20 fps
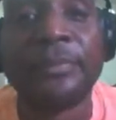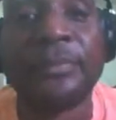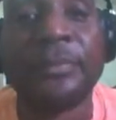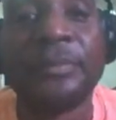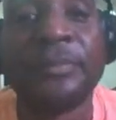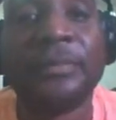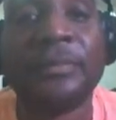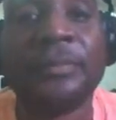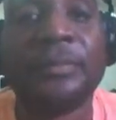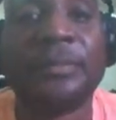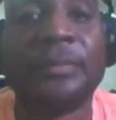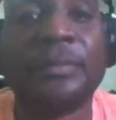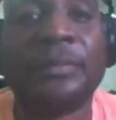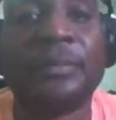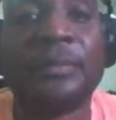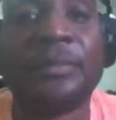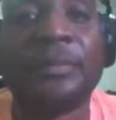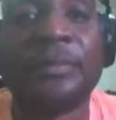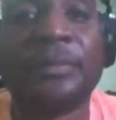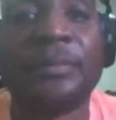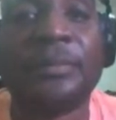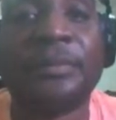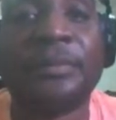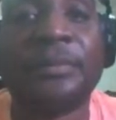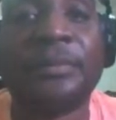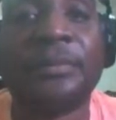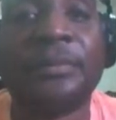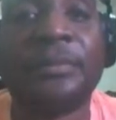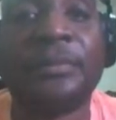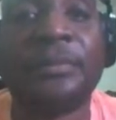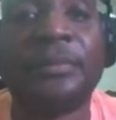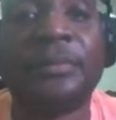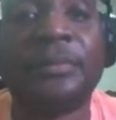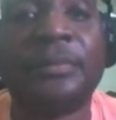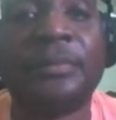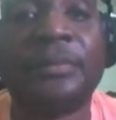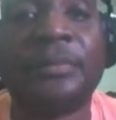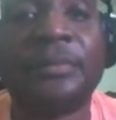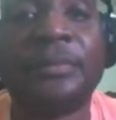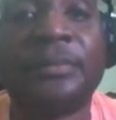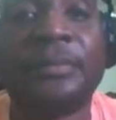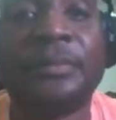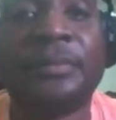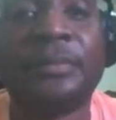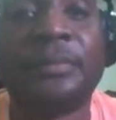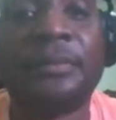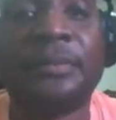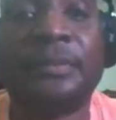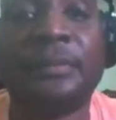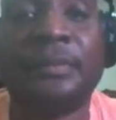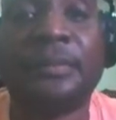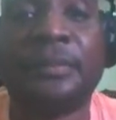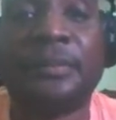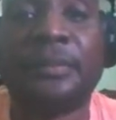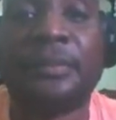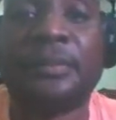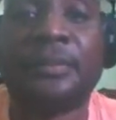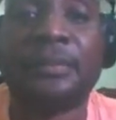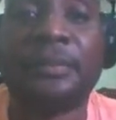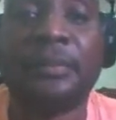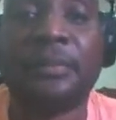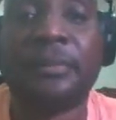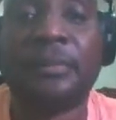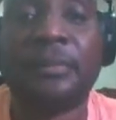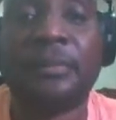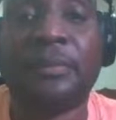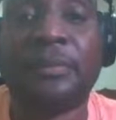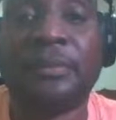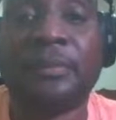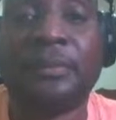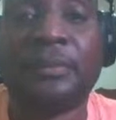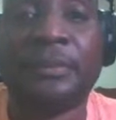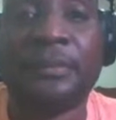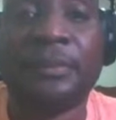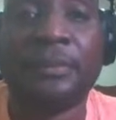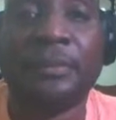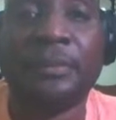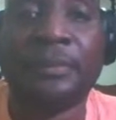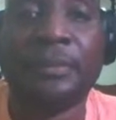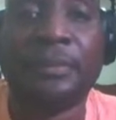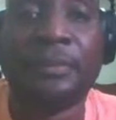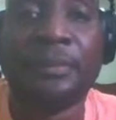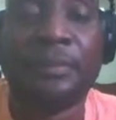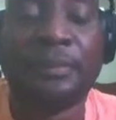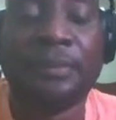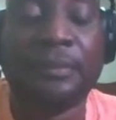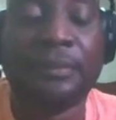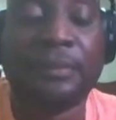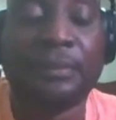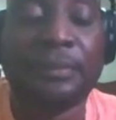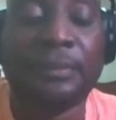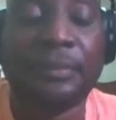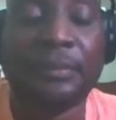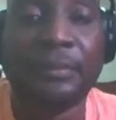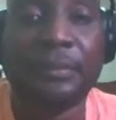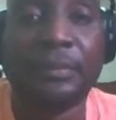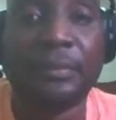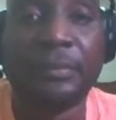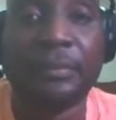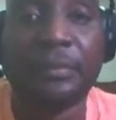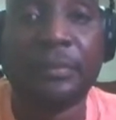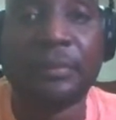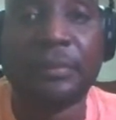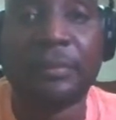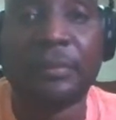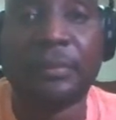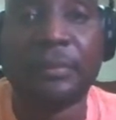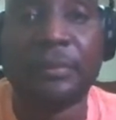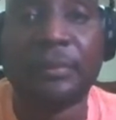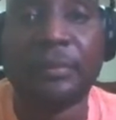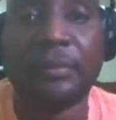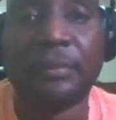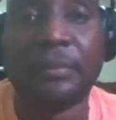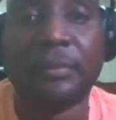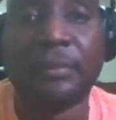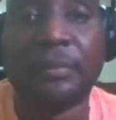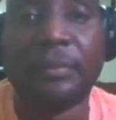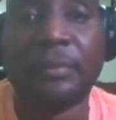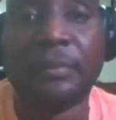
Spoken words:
No words are spoken by the person on screen.